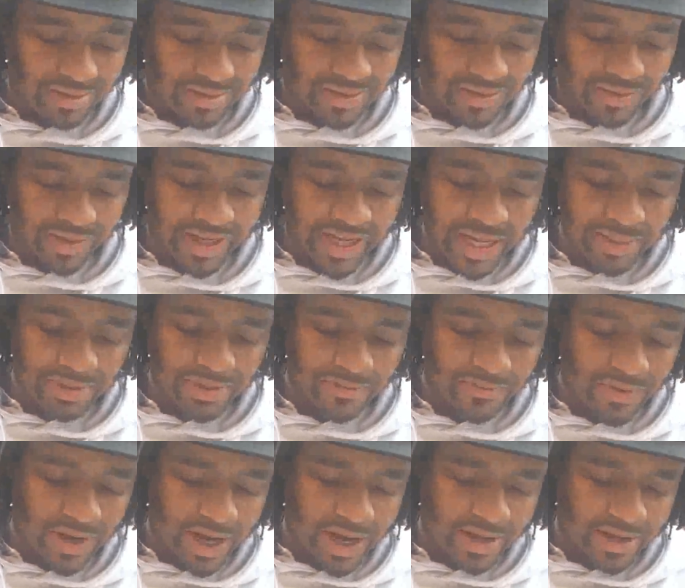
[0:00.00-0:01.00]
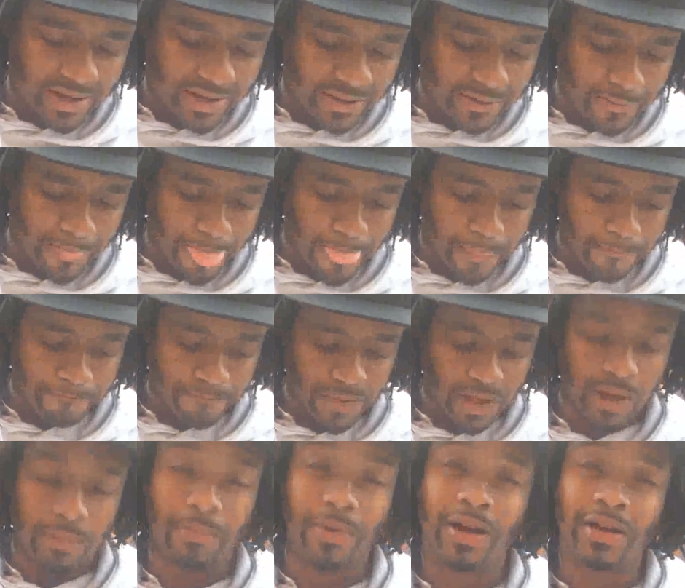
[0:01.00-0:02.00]
So Ham divided
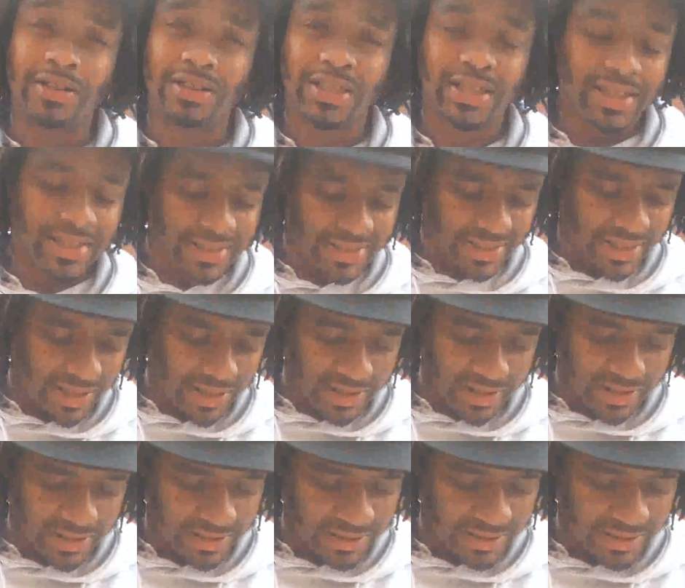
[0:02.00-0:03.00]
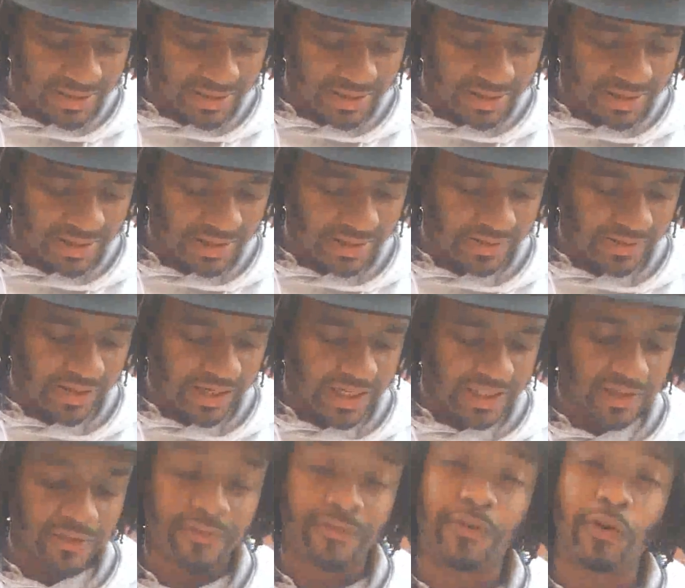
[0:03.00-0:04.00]
amongst his sons,
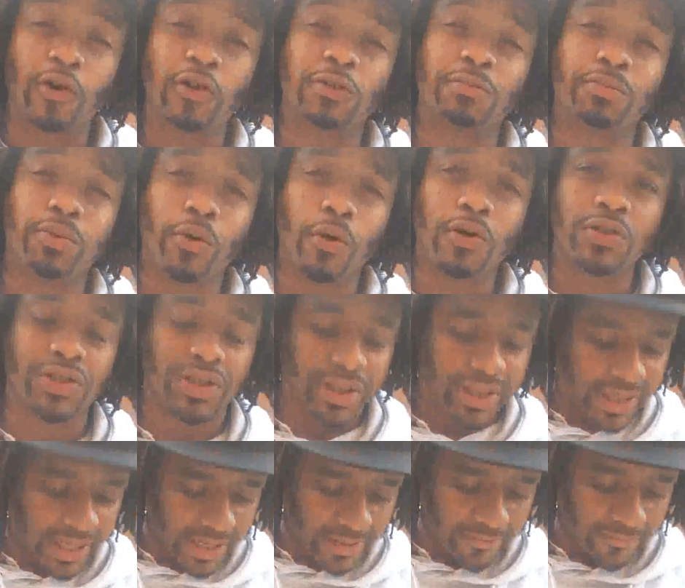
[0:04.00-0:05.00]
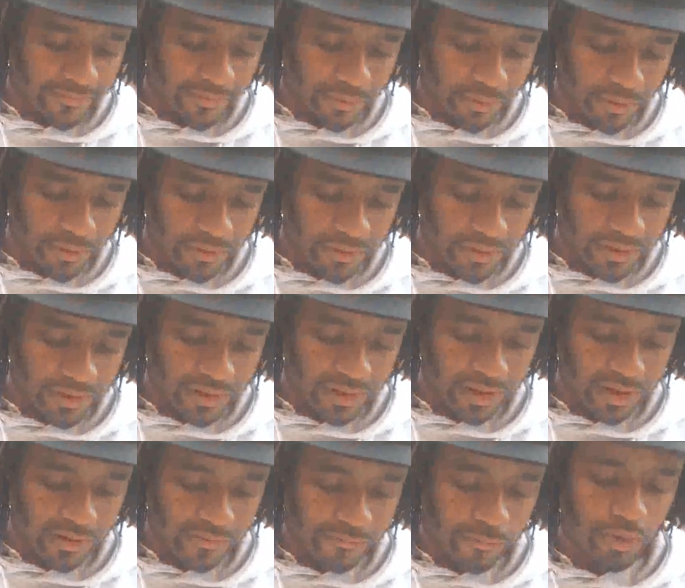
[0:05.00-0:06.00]
and the first portion came forth
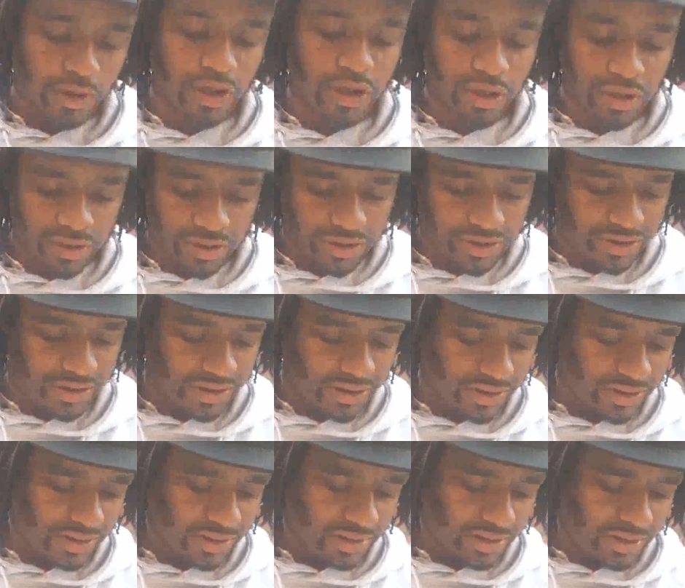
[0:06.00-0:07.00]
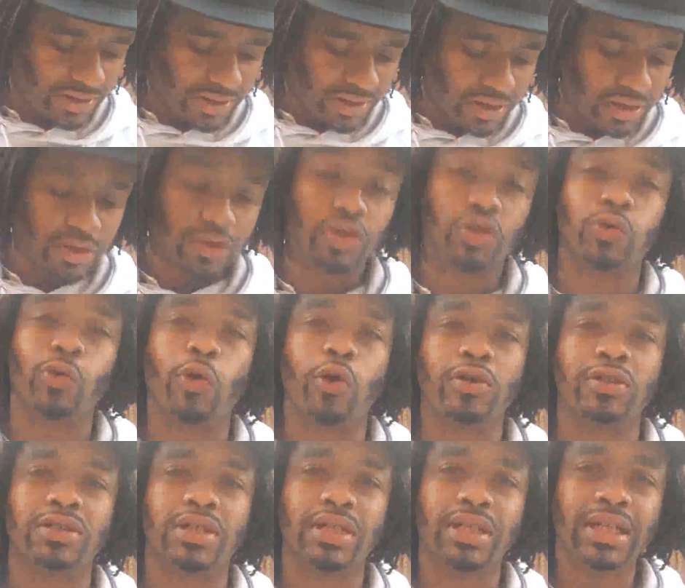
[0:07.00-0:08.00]
for Cush
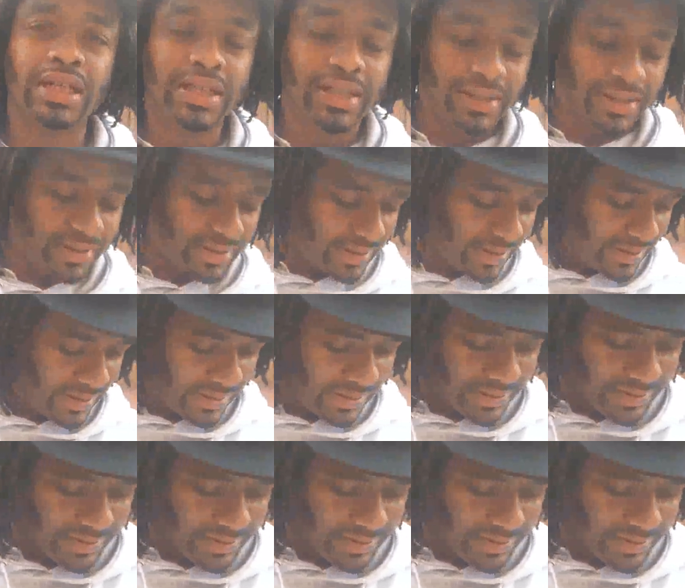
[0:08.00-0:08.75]
towards the east.